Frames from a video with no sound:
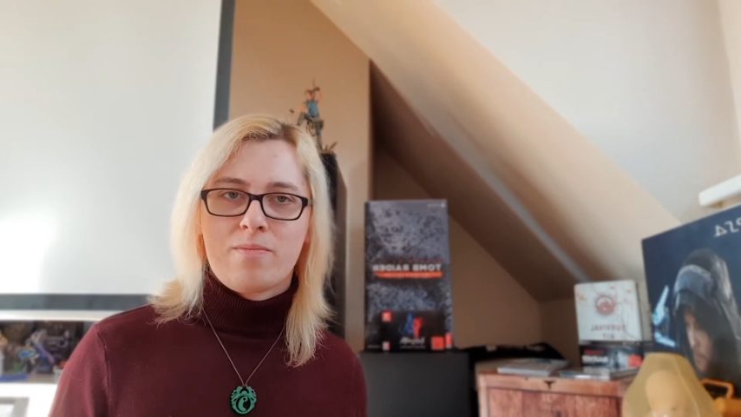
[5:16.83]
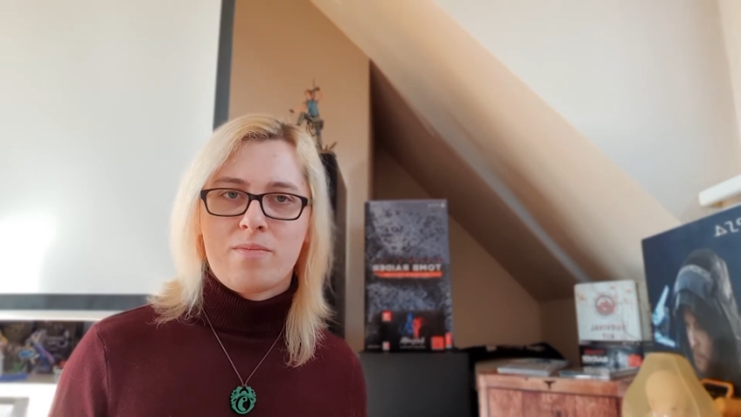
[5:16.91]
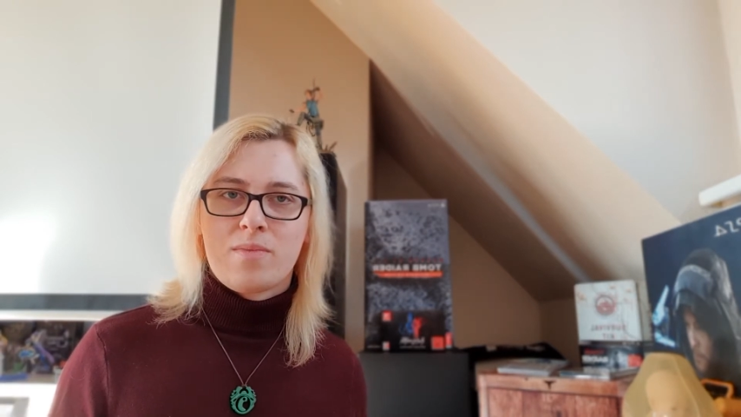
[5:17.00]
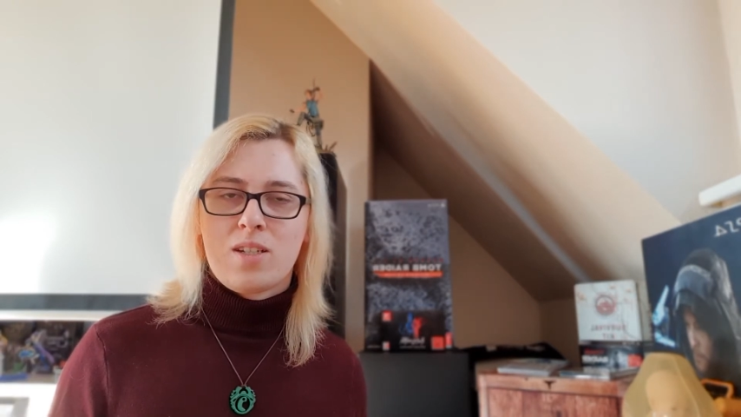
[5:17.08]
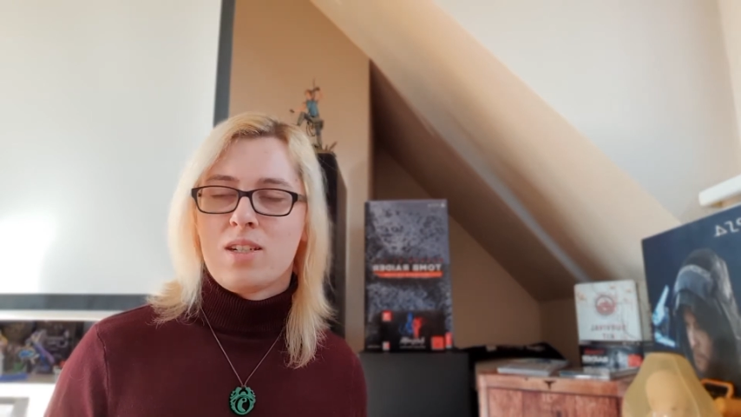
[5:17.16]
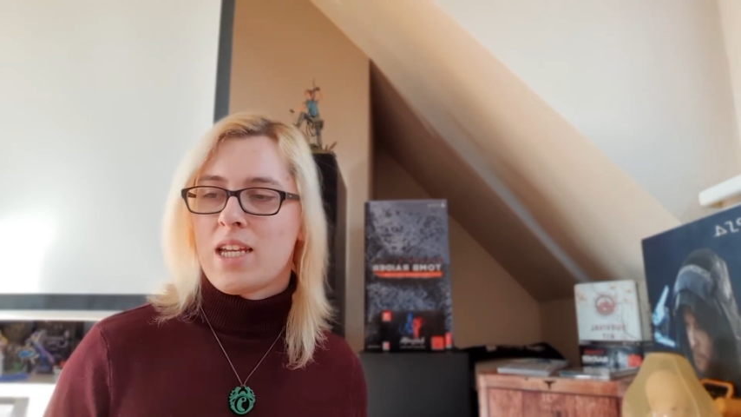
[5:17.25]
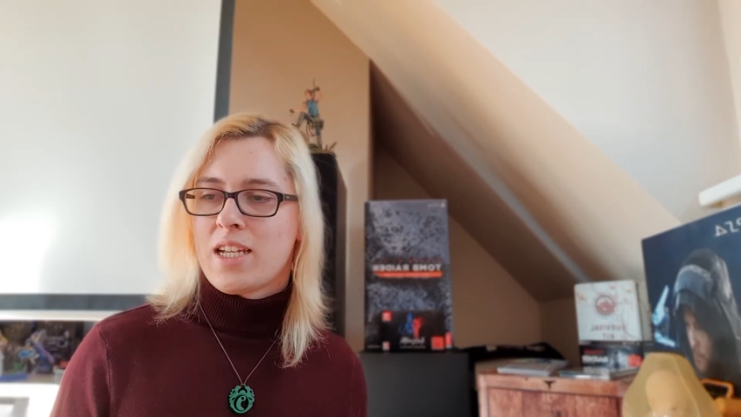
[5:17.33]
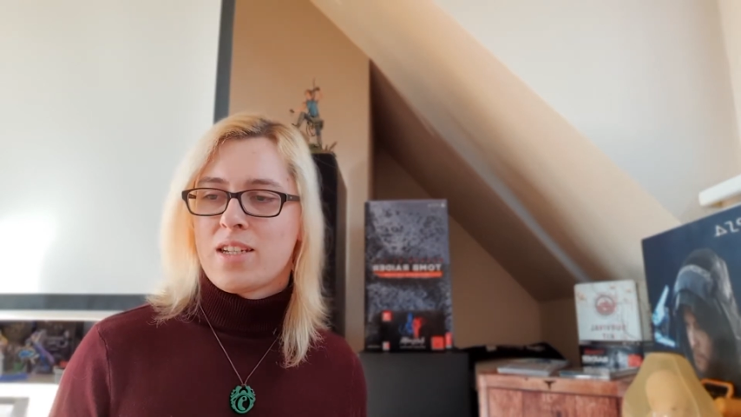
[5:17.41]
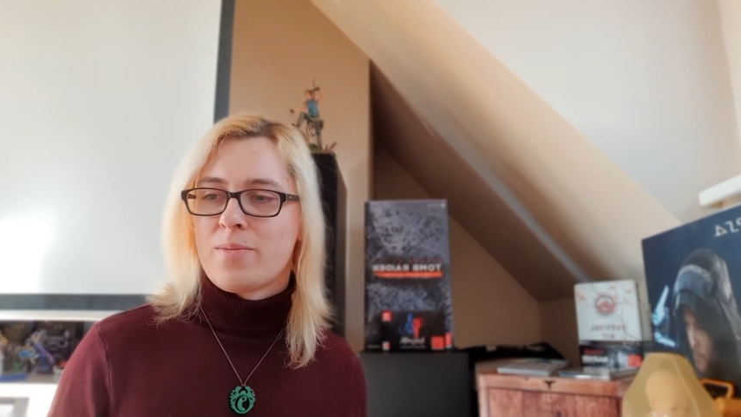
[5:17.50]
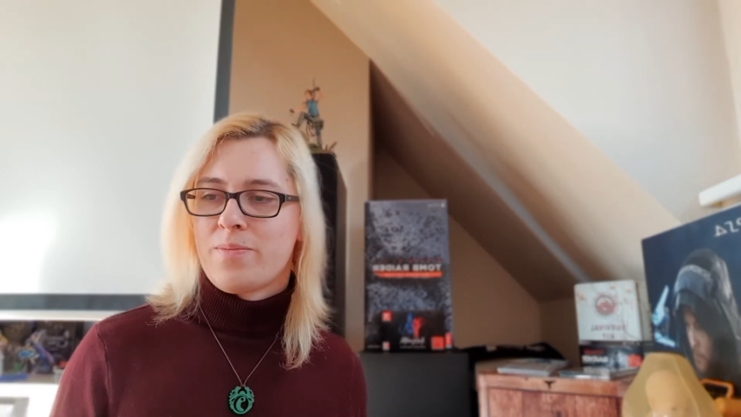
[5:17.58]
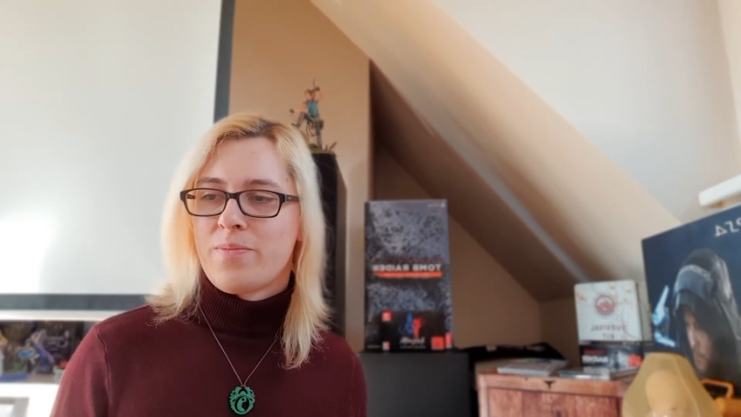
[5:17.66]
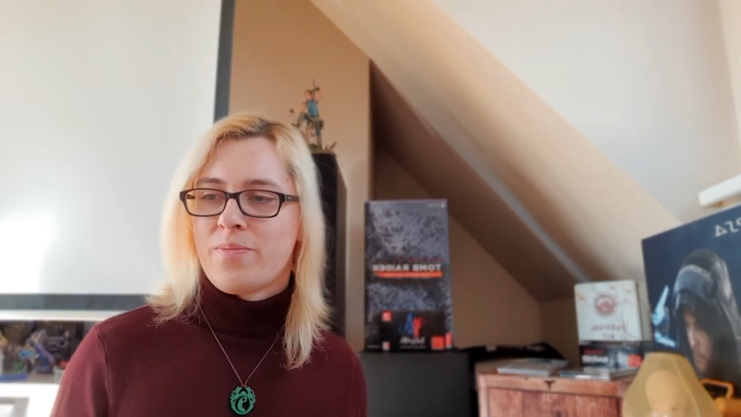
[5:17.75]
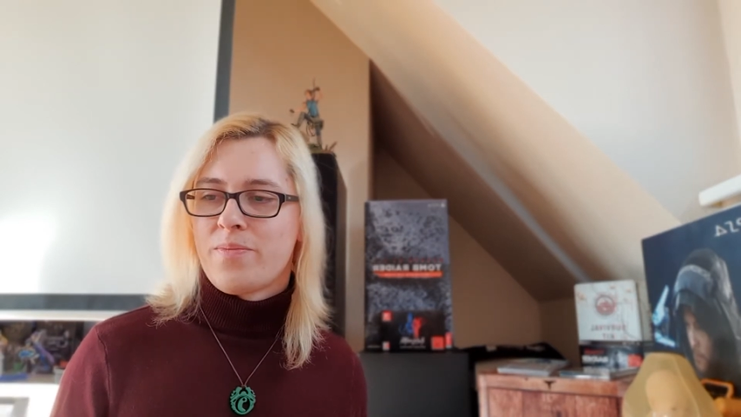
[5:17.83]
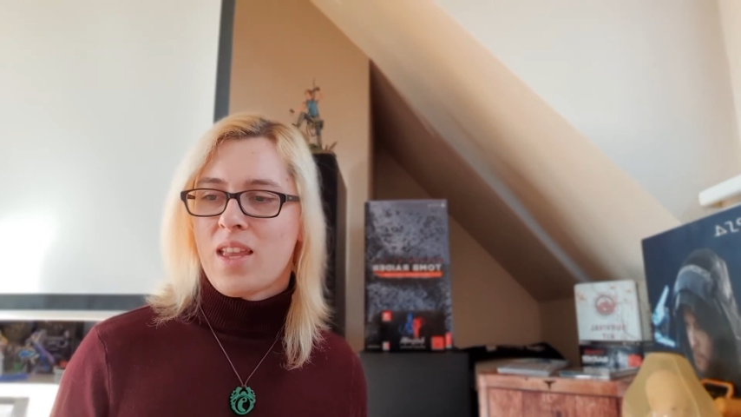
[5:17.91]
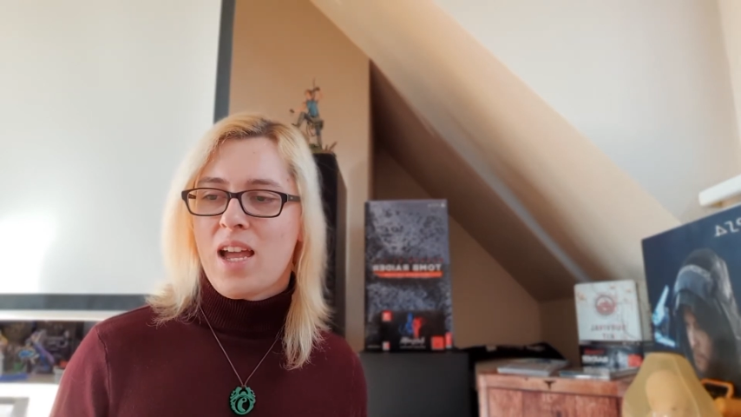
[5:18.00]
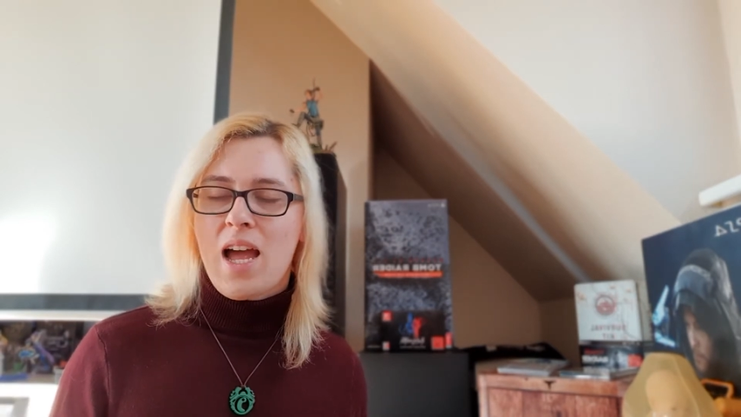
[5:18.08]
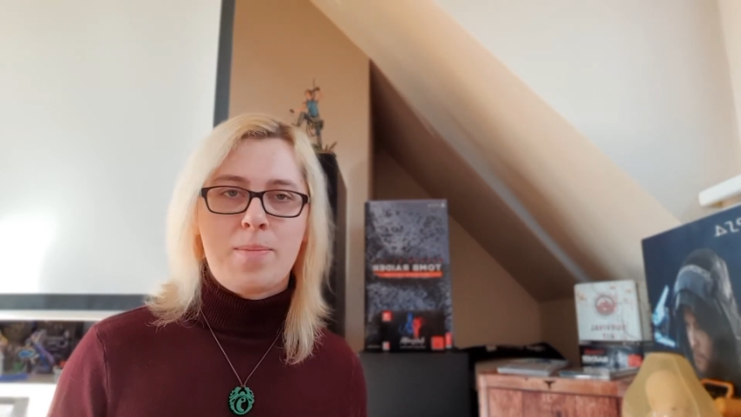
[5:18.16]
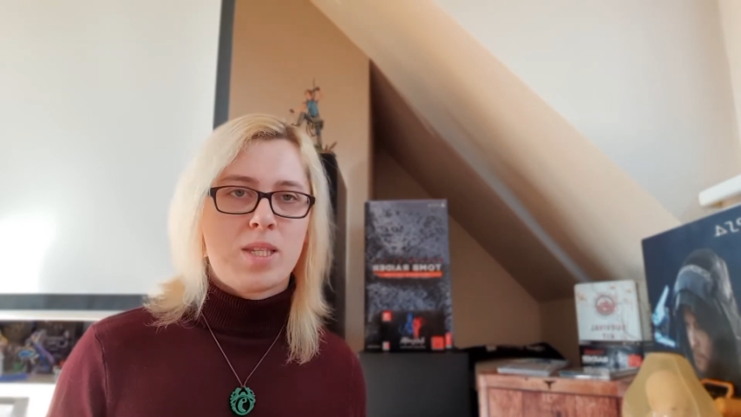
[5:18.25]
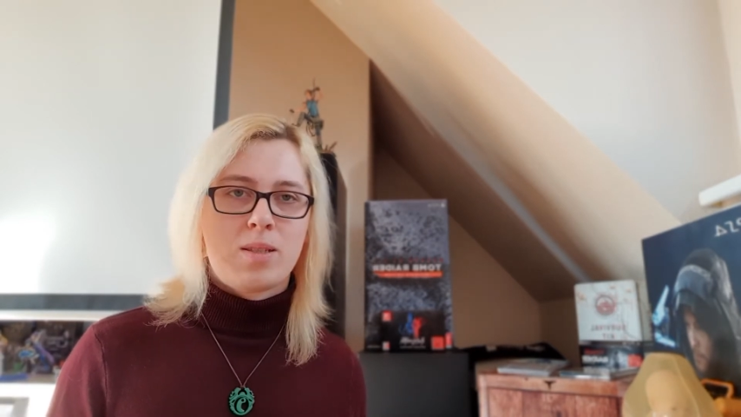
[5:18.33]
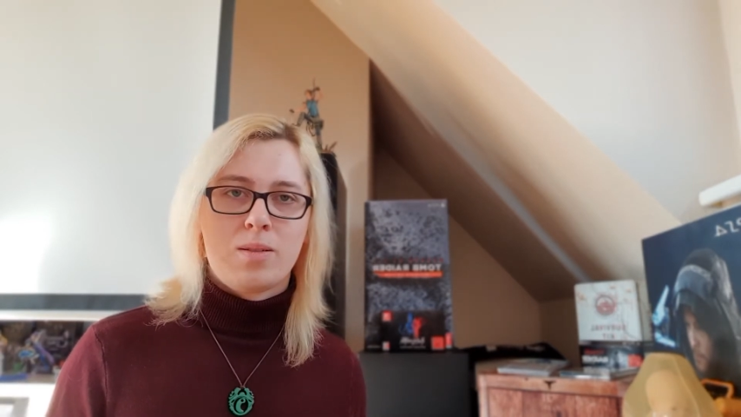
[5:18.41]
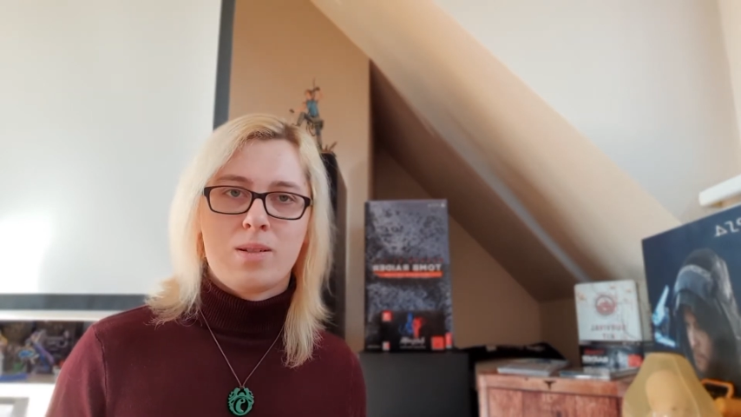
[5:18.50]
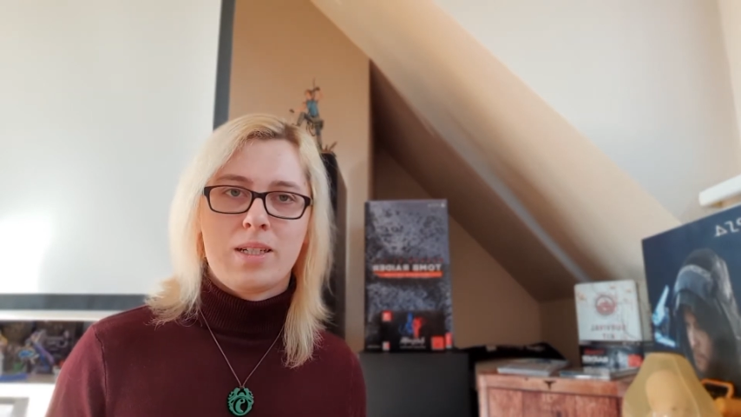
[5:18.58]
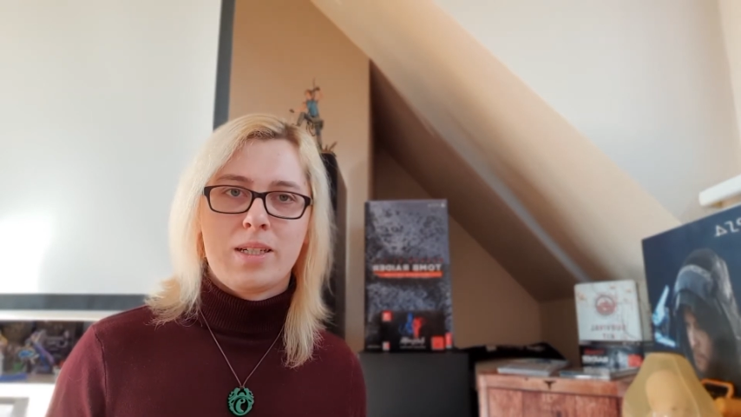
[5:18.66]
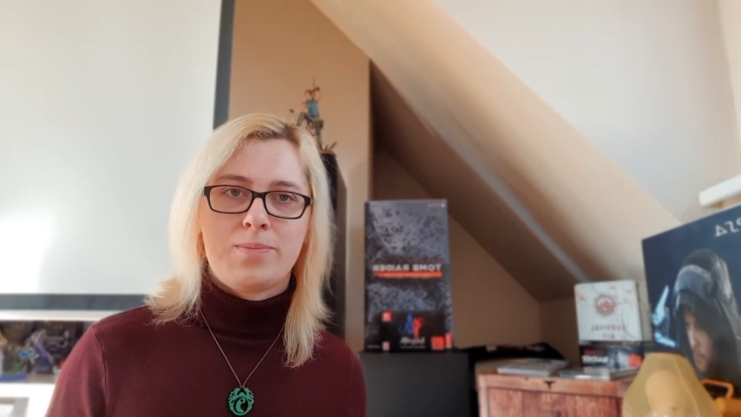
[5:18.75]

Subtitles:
to date. Absolutely.